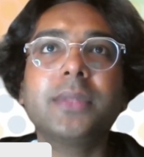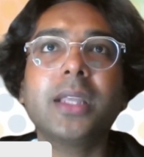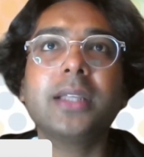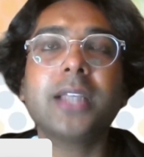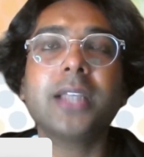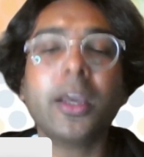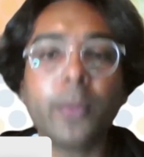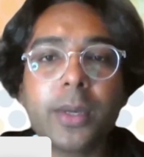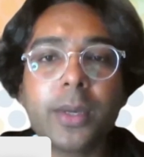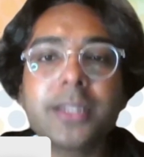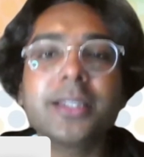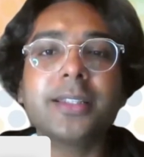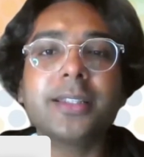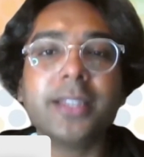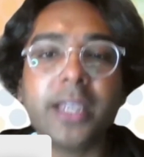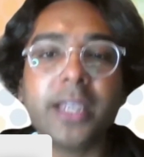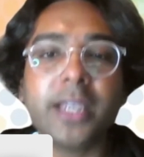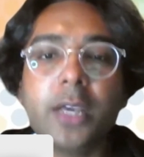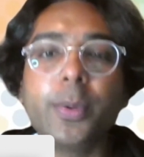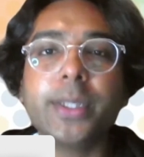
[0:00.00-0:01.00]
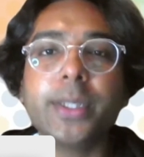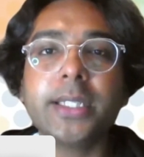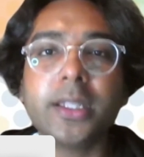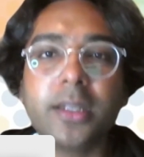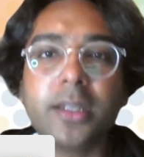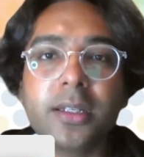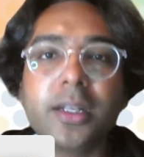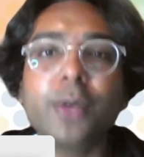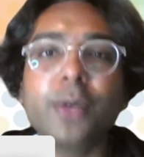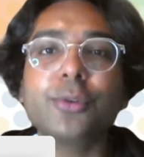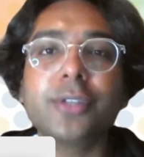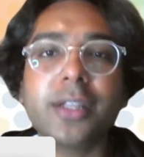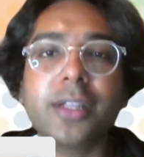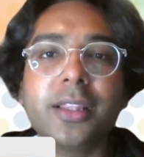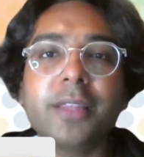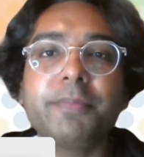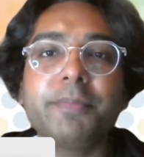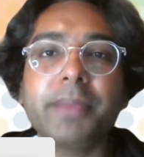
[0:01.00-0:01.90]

diversity, equity, and inclusion in the